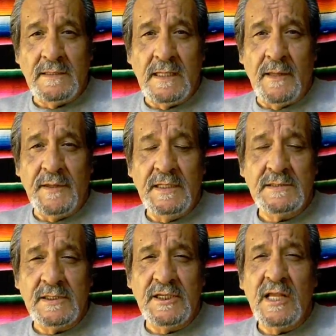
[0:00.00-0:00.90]
now
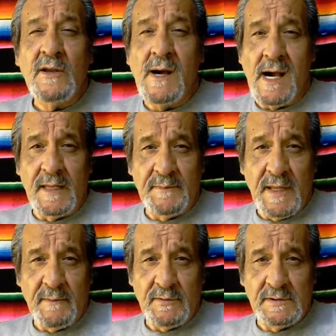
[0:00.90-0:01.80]
these are yellow hot
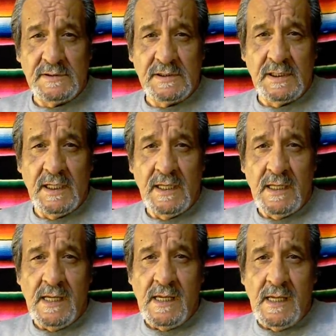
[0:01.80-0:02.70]
peppers.
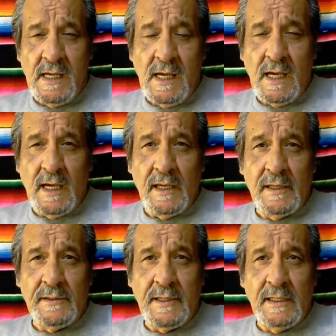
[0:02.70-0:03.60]

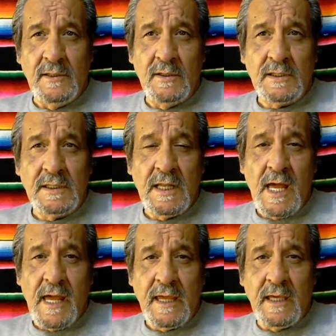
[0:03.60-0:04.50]
They look
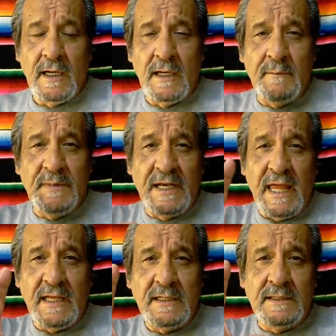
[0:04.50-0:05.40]
like
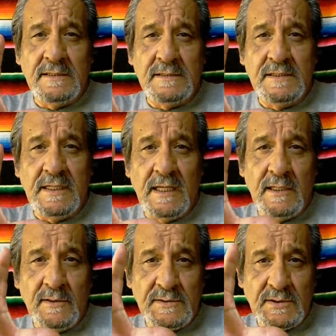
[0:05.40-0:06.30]
banana
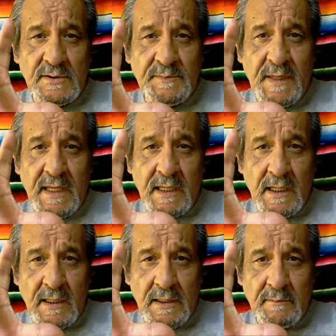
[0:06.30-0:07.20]
yellows, those
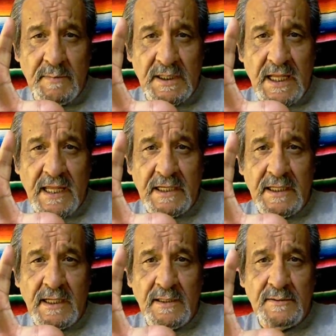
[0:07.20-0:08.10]
big banana
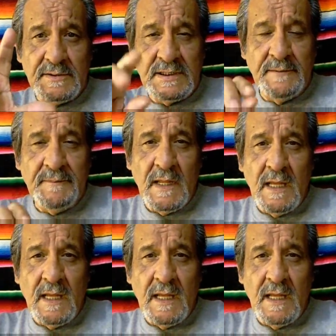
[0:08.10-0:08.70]
yellows,